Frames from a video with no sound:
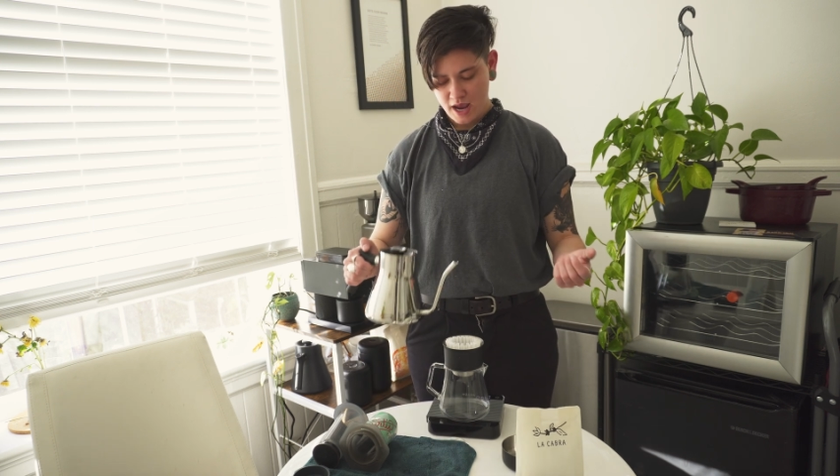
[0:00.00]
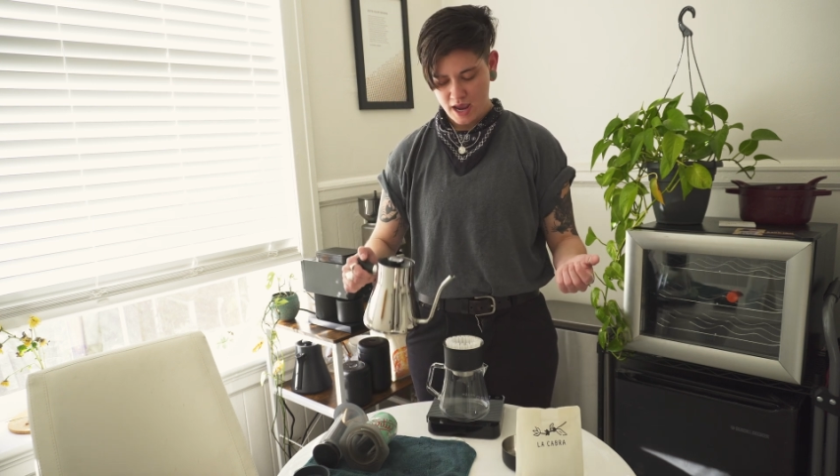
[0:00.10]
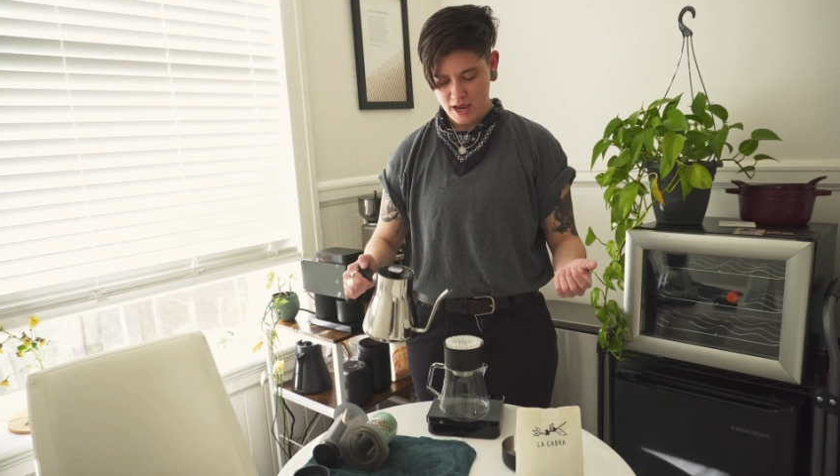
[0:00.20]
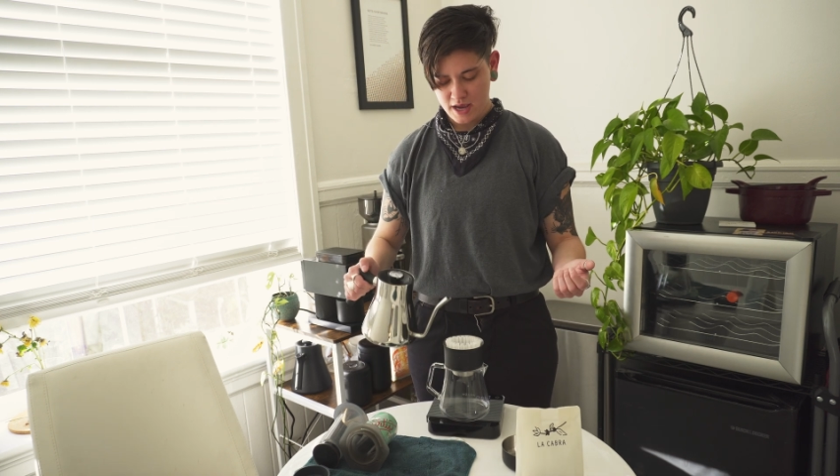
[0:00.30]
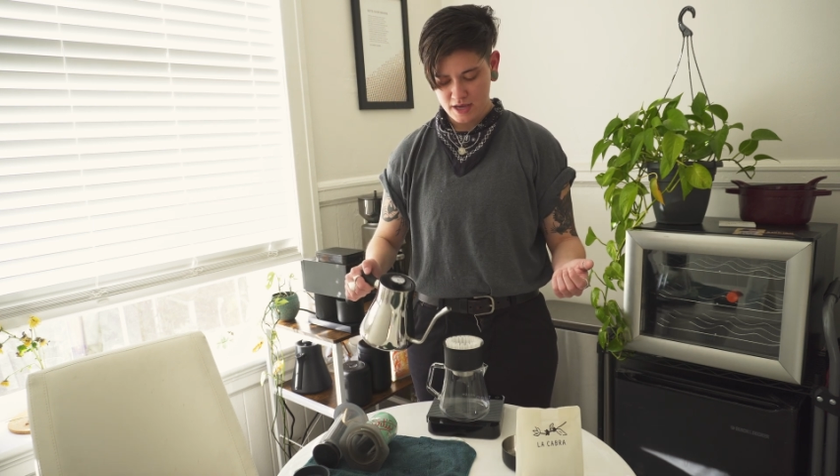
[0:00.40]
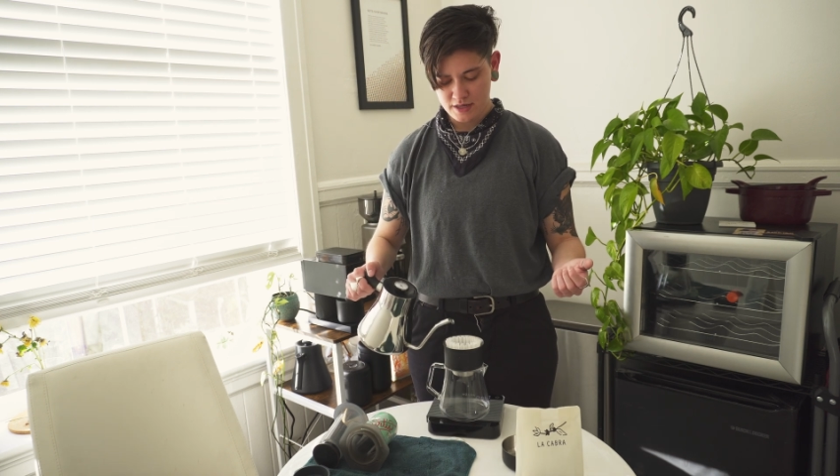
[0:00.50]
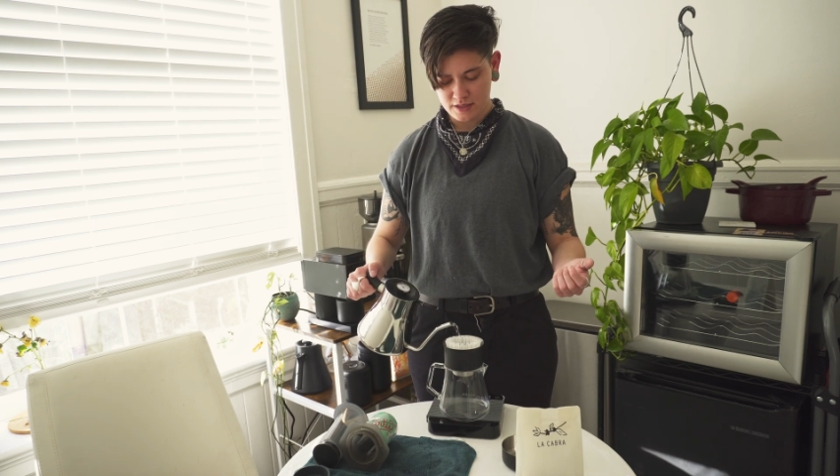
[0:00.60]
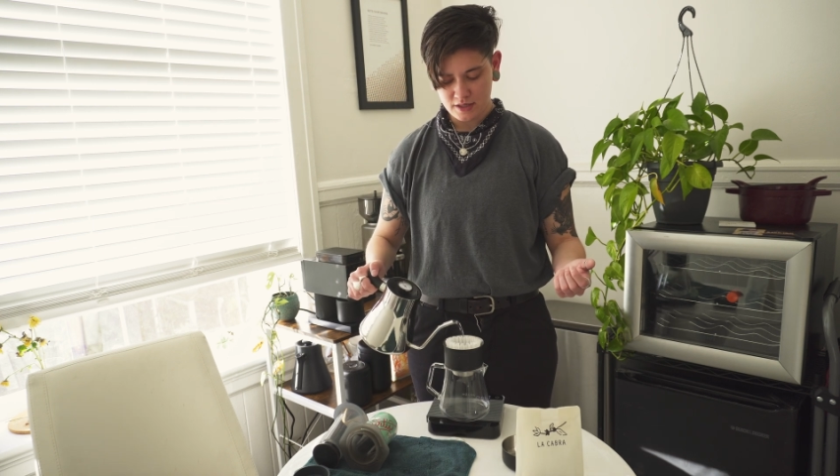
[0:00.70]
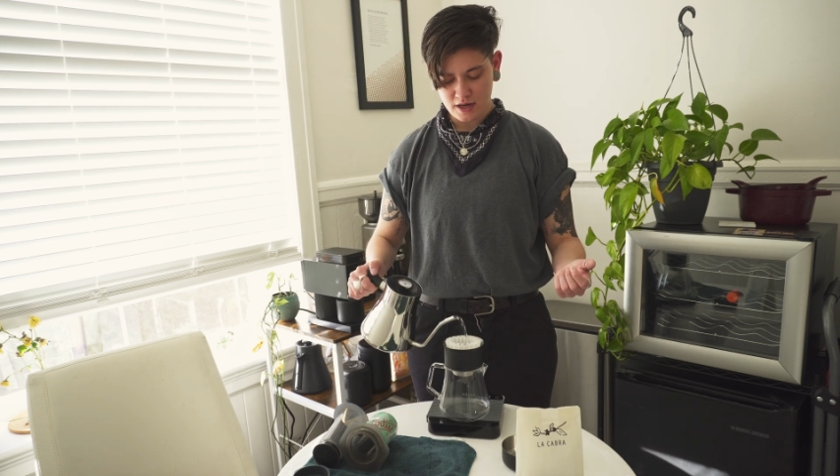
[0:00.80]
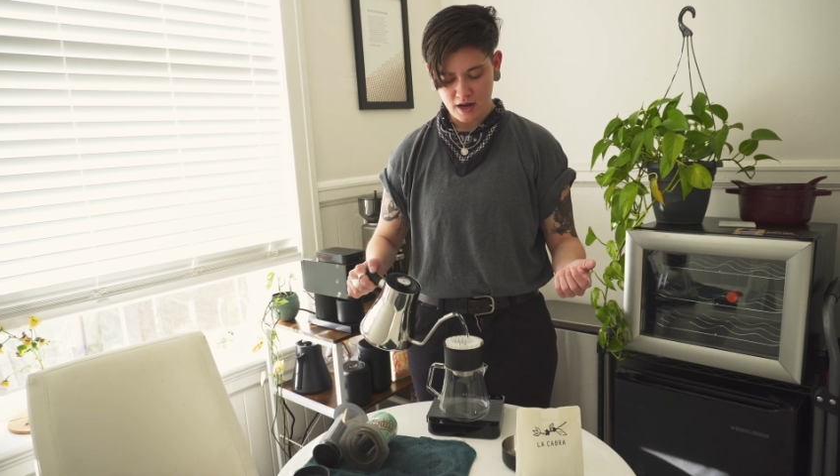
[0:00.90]

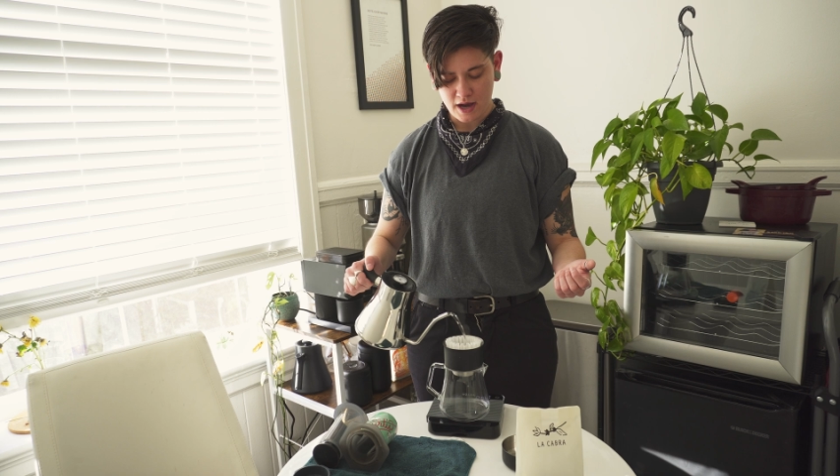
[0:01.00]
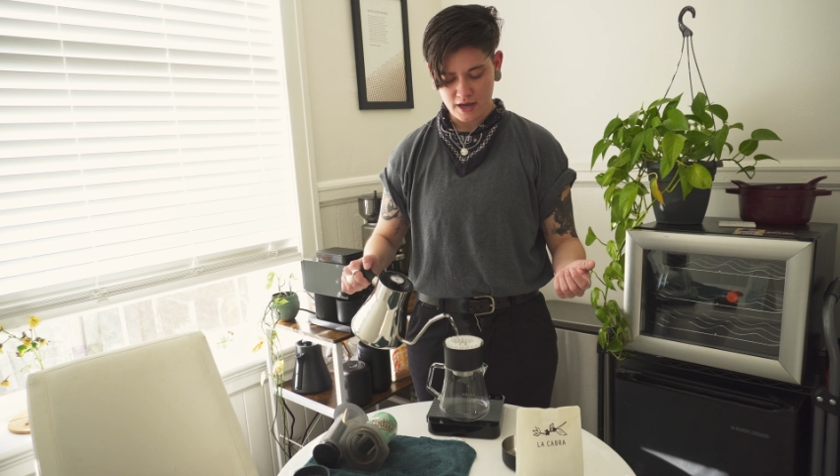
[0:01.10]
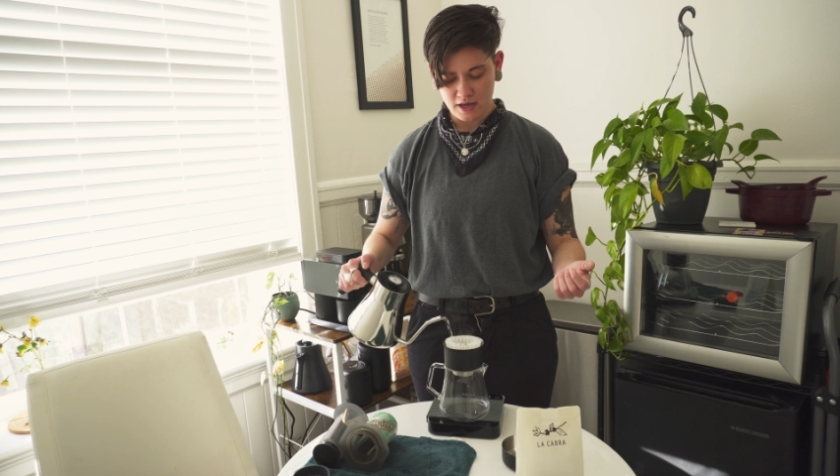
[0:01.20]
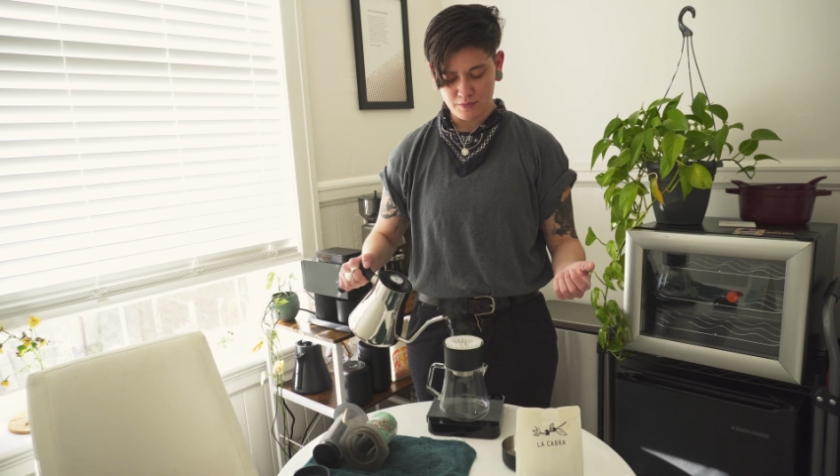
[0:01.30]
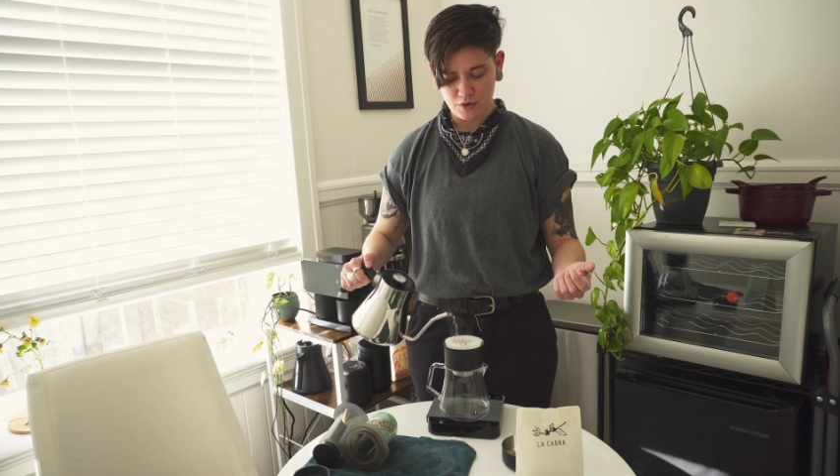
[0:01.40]
And I am